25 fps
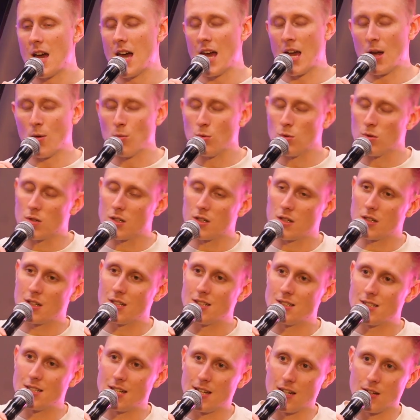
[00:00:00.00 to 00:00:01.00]
It will
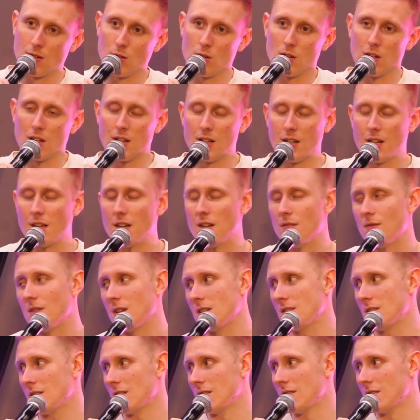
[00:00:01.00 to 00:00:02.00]
continually need
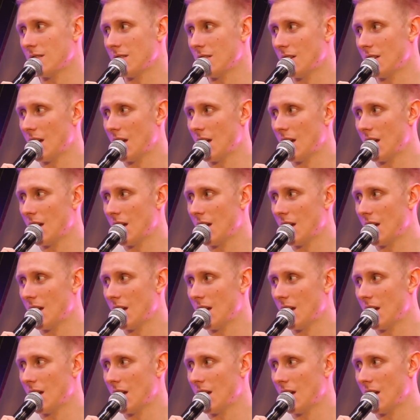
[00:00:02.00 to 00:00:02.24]
investing.